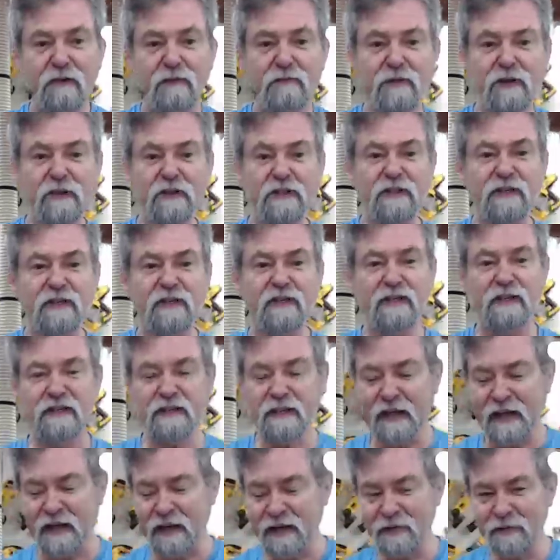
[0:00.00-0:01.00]
Fits in the
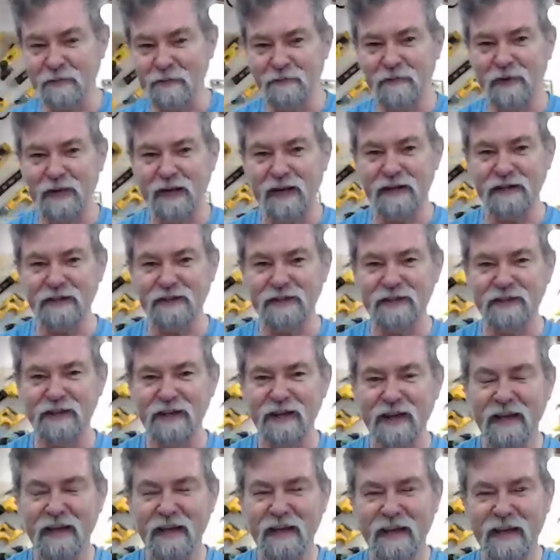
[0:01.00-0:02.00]
Stanton bench.
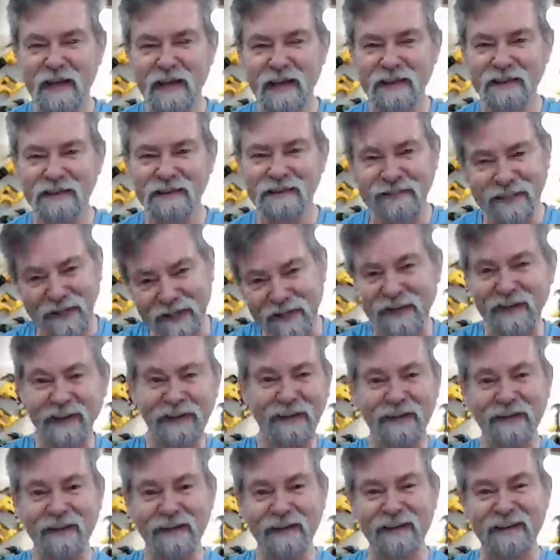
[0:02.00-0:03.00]

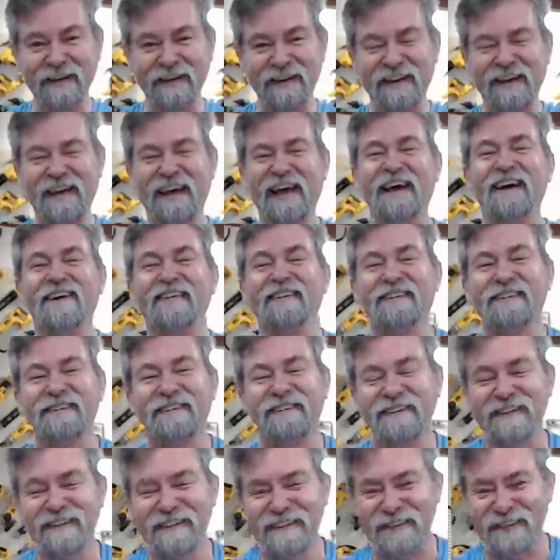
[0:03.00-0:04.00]
Ta-da! How
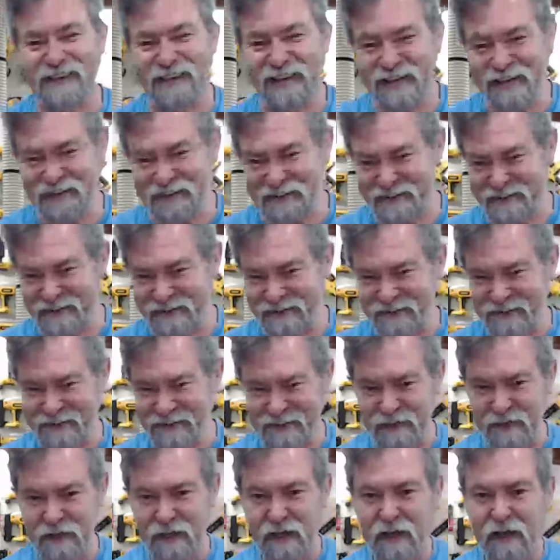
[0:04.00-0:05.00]
cool is that?
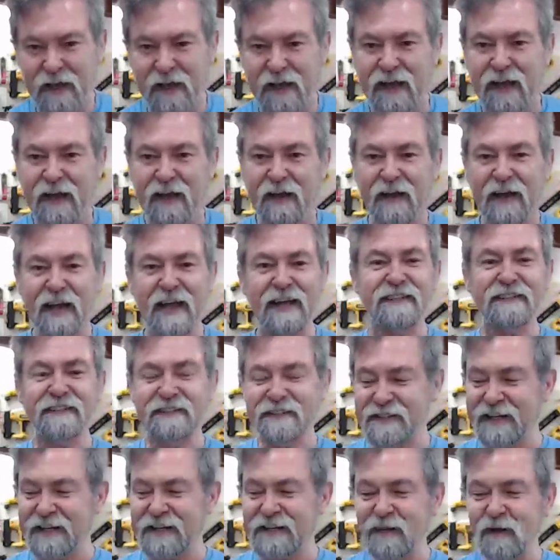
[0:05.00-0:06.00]
It
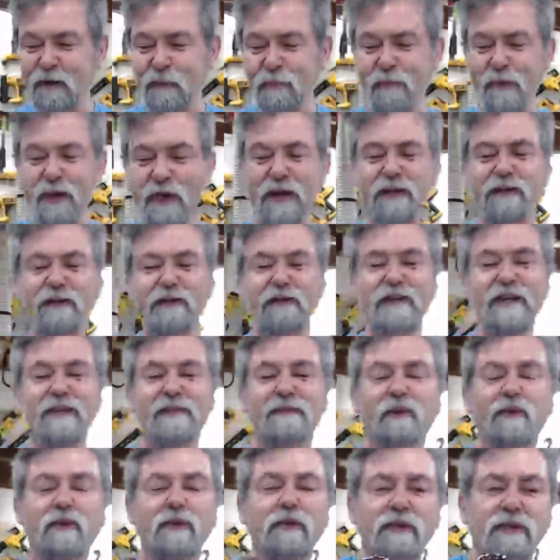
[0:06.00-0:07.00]
does look brand new,
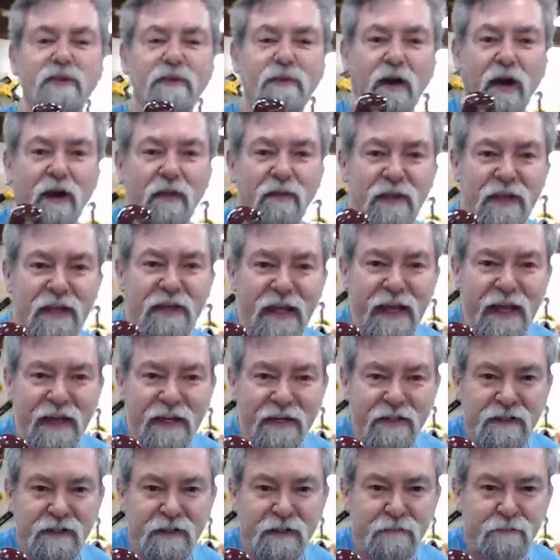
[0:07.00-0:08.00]
Stephen. Look, on the
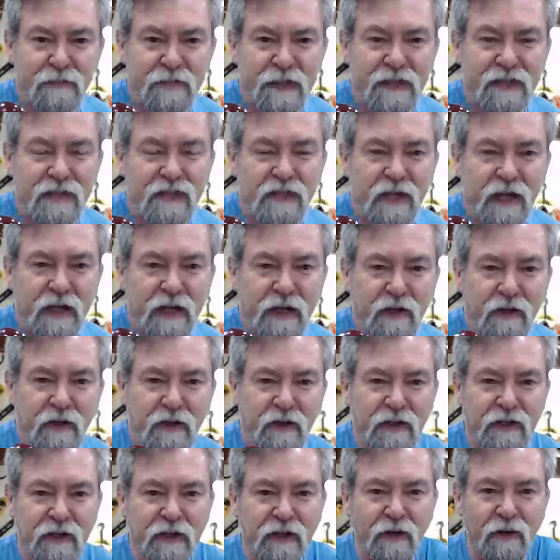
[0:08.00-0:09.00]
end, it's got a
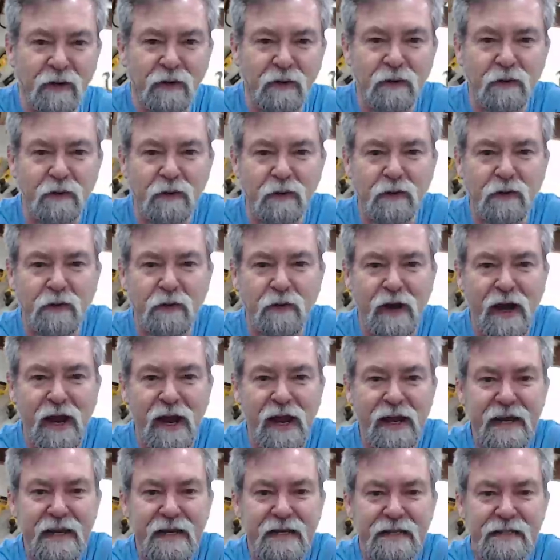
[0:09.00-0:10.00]
little
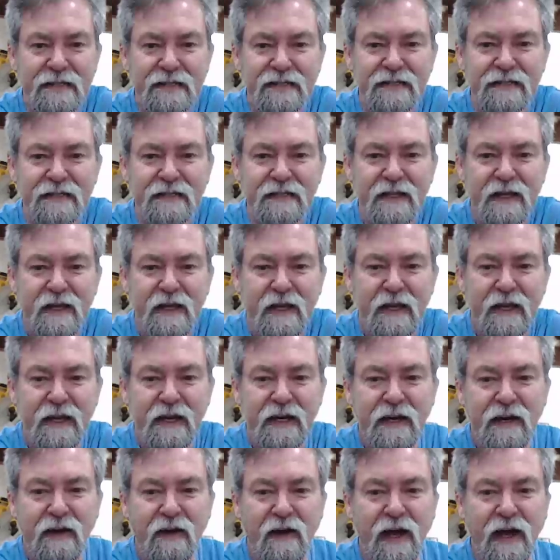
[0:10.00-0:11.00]
graze.
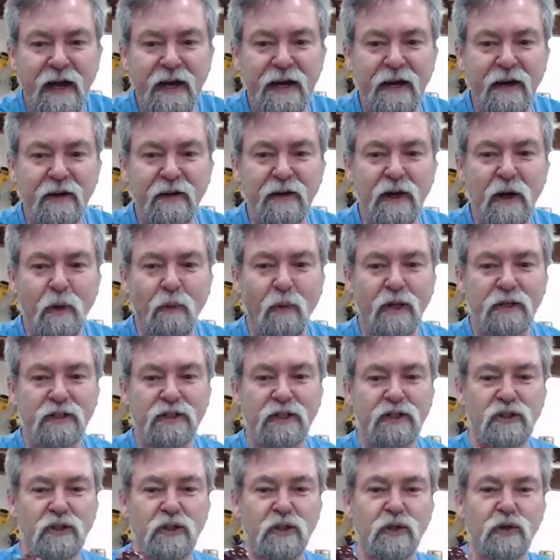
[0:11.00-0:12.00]
Now, I don't know what
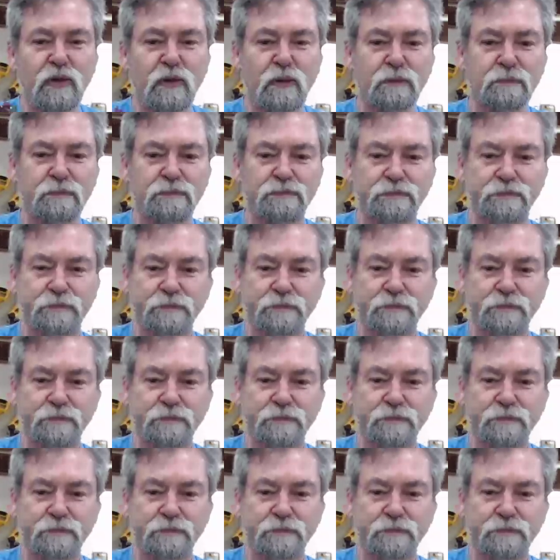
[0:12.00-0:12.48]
to do.